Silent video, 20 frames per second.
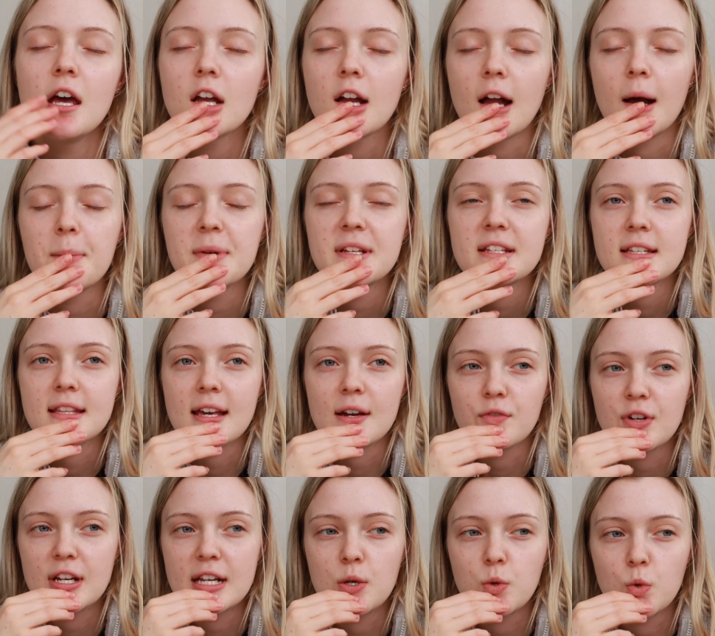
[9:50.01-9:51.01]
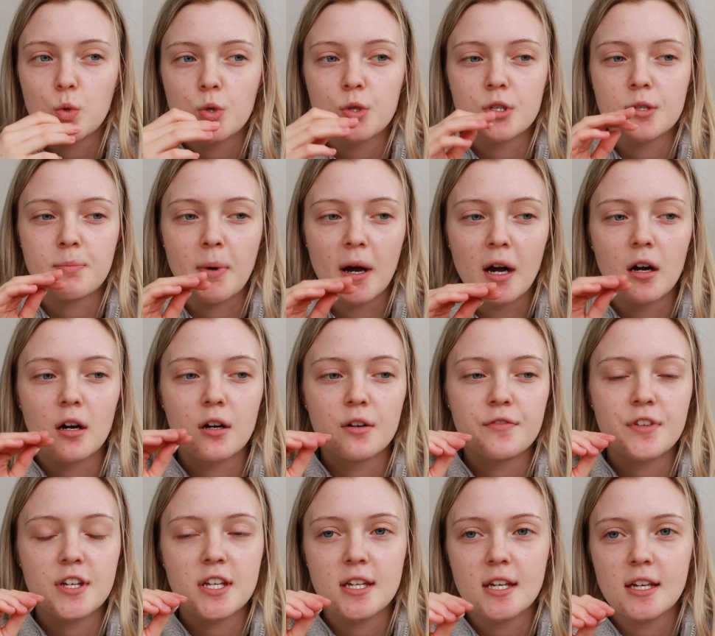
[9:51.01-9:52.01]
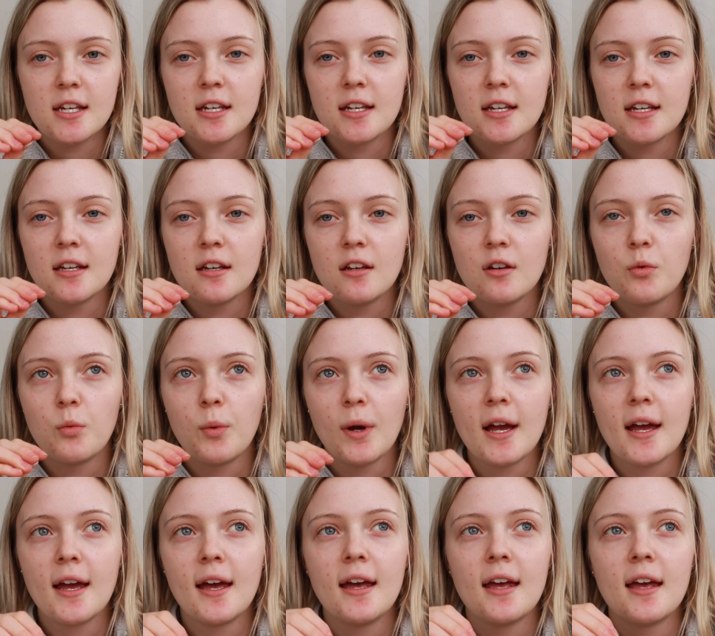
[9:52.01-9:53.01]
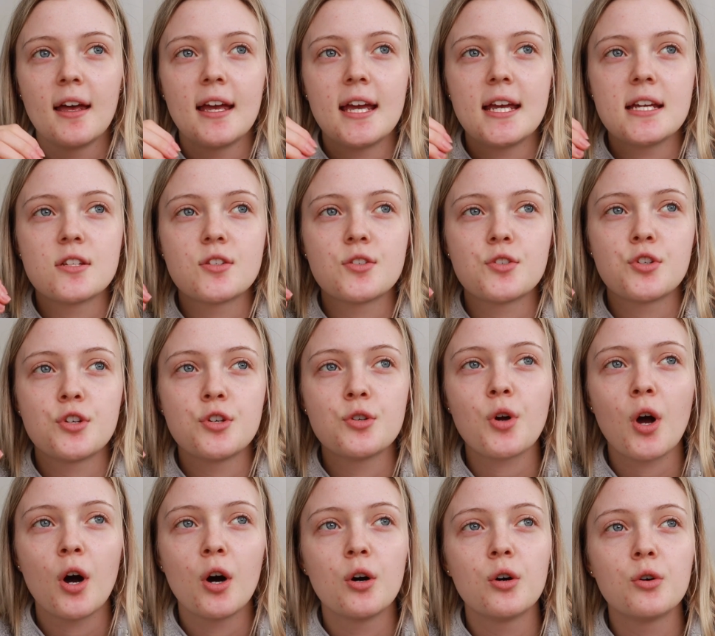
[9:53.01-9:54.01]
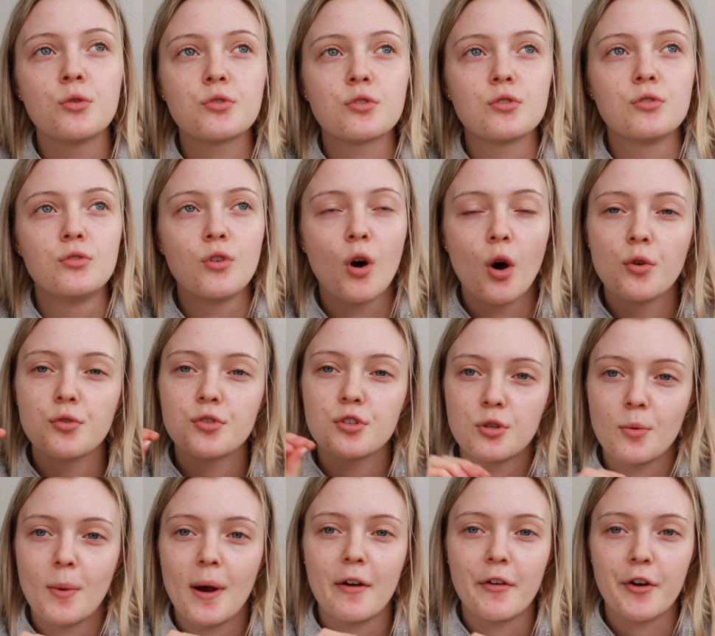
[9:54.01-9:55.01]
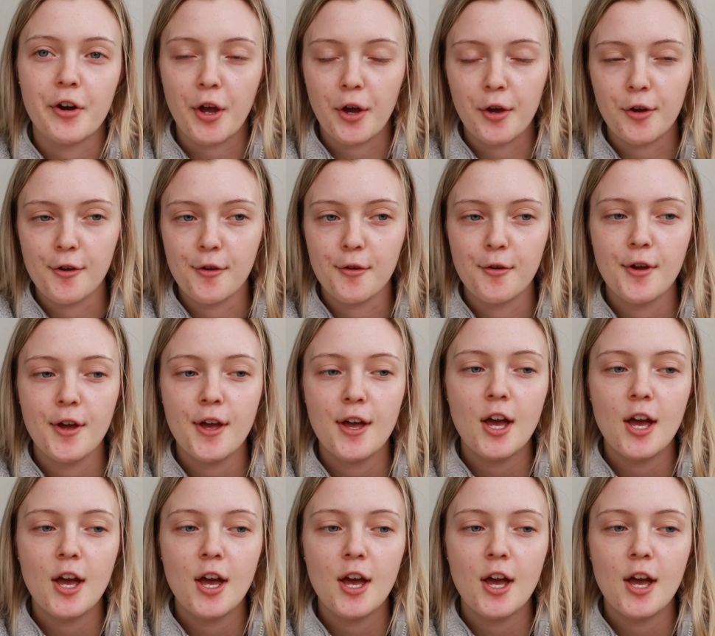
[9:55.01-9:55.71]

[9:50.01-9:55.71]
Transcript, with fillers: come into that really awkward part of the year where it's too cold not to wear a coat,